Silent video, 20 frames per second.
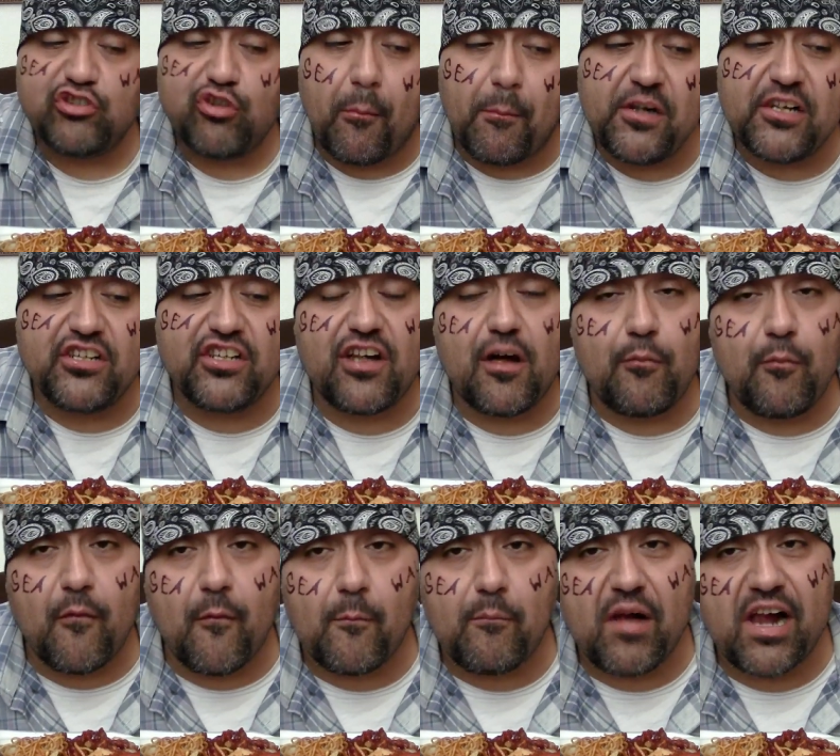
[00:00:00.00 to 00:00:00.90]
Let me get a couple
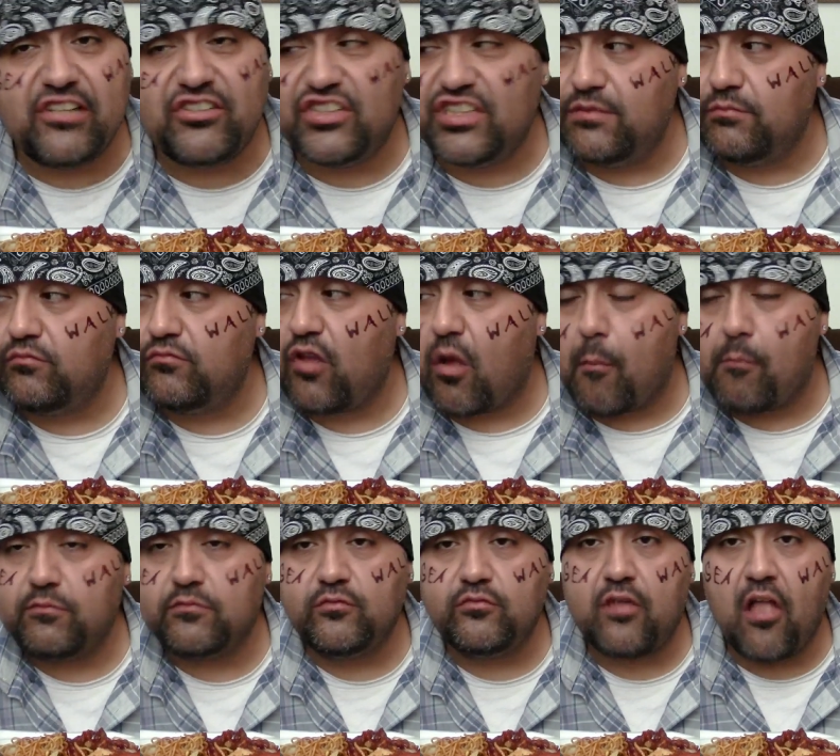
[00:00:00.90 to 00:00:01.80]
more bites in
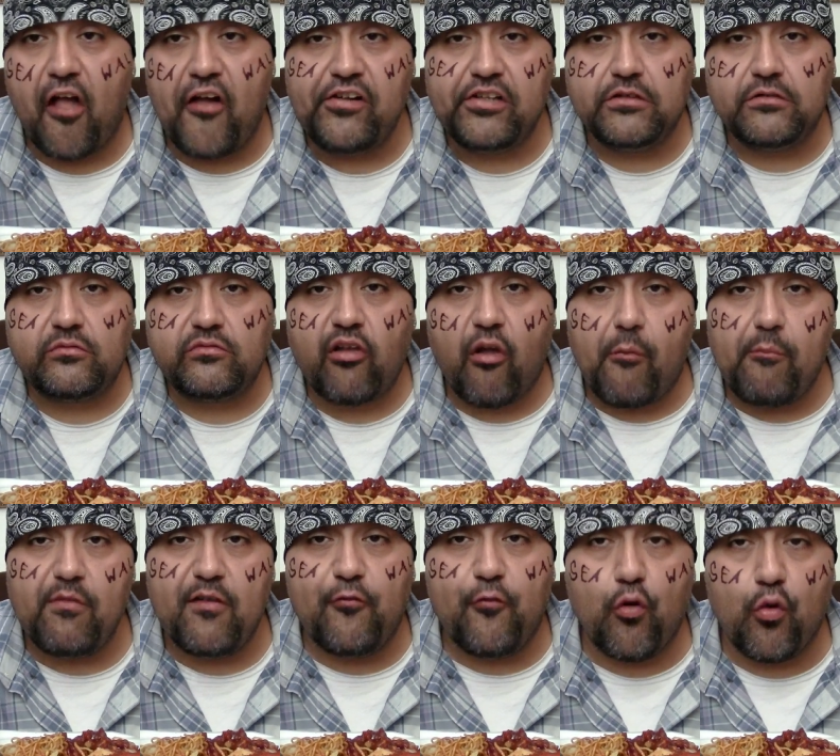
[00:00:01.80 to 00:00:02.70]

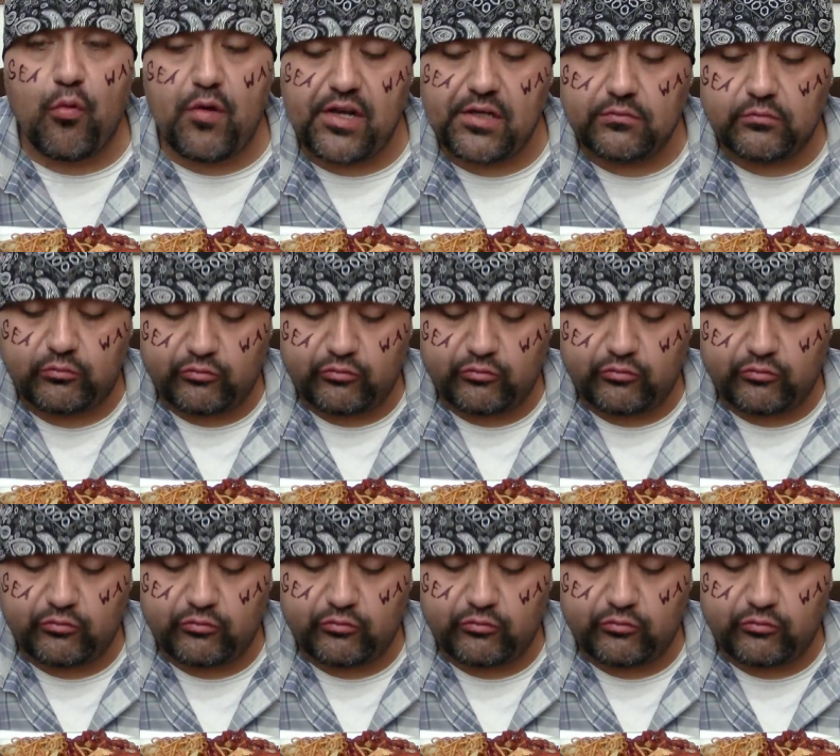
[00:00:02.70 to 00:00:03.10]
before we